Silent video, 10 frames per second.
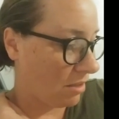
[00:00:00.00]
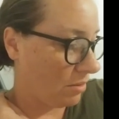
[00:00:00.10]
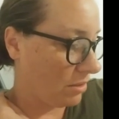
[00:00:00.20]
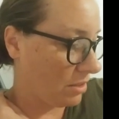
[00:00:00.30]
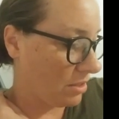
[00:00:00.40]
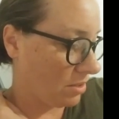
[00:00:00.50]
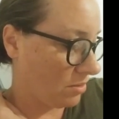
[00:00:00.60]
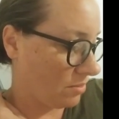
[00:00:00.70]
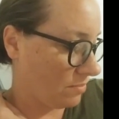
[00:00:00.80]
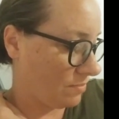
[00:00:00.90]
I really
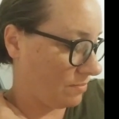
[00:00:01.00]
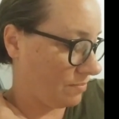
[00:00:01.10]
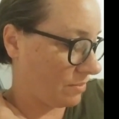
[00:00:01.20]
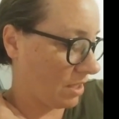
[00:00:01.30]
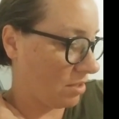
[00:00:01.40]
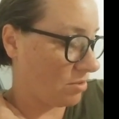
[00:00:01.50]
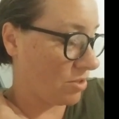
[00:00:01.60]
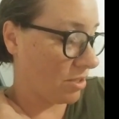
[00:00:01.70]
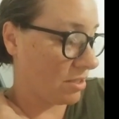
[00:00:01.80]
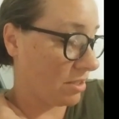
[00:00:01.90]
don't. I don't
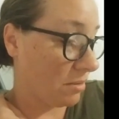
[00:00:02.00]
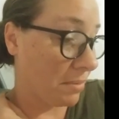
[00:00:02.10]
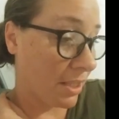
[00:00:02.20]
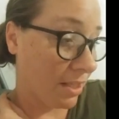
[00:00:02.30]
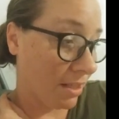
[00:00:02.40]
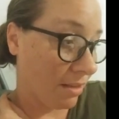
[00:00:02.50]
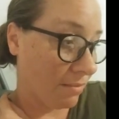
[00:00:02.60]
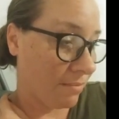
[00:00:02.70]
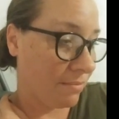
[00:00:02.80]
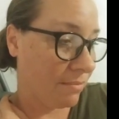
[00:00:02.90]
trust anybody.